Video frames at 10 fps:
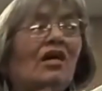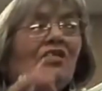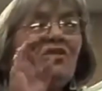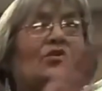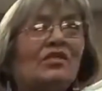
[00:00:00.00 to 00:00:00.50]

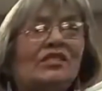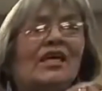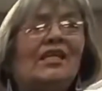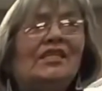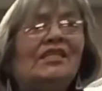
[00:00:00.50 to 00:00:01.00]
So it's
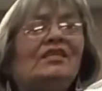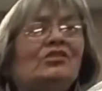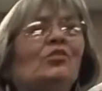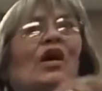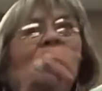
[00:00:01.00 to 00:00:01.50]
telling
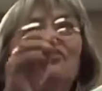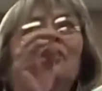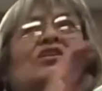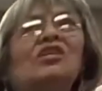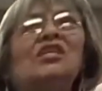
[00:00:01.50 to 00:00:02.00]
us what?
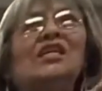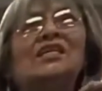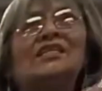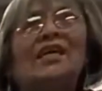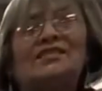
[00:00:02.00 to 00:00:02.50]
What did he think
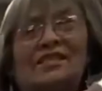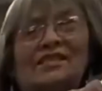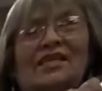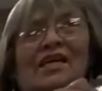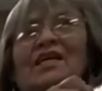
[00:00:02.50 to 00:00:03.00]
it tells
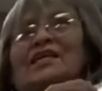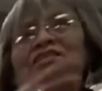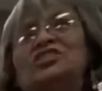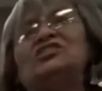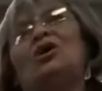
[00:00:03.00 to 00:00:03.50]
us?
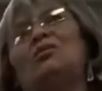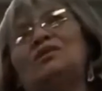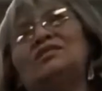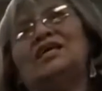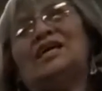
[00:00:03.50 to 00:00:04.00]
Because she's
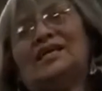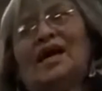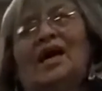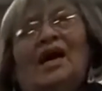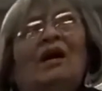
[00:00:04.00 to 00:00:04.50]
always saying,
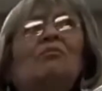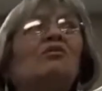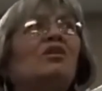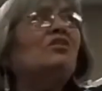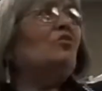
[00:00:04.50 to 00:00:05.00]
I'm
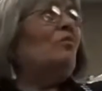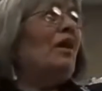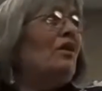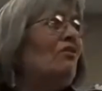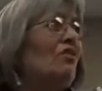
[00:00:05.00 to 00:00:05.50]
going to do
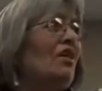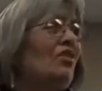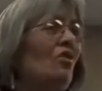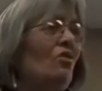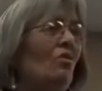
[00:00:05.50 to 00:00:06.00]
better
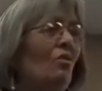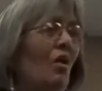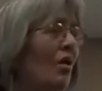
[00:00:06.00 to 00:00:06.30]
than you.